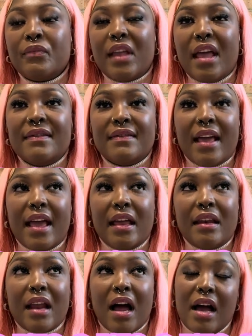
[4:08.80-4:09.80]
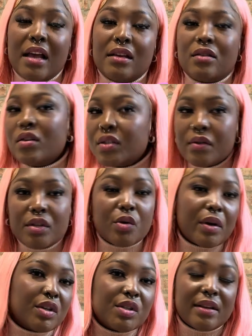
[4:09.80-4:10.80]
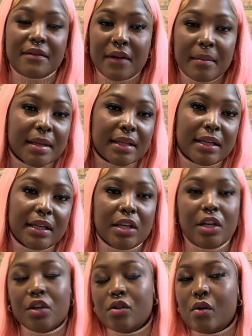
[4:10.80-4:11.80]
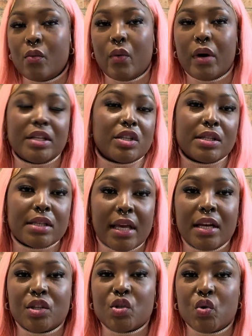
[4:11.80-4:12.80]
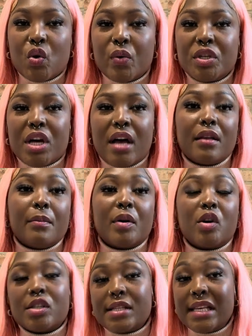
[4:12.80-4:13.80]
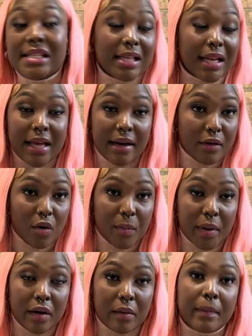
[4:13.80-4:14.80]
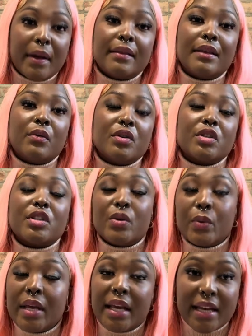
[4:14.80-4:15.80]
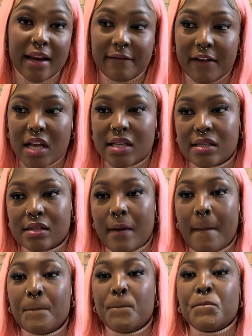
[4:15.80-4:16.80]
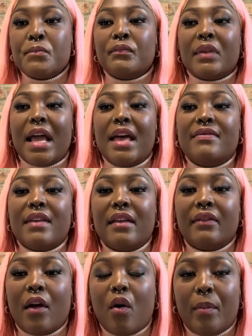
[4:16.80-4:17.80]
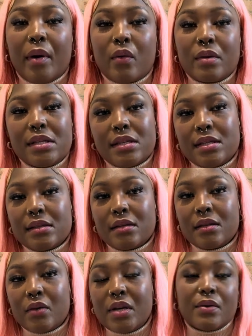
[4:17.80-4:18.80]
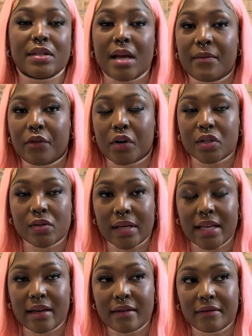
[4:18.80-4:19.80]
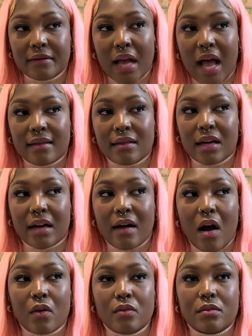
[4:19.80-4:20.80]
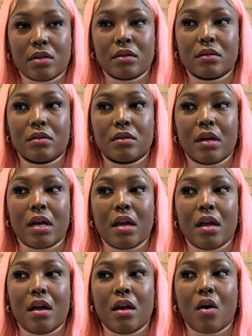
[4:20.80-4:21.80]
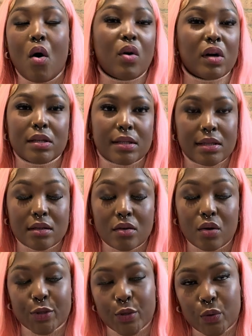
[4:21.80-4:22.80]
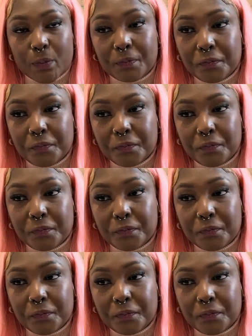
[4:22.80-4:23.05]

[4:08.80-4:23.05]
And then I continued talking to the family. We were just getting to know each other because they still had an au pair, but they were just looking in advance. And then the au pair it was time for her to leave, I think around August or so.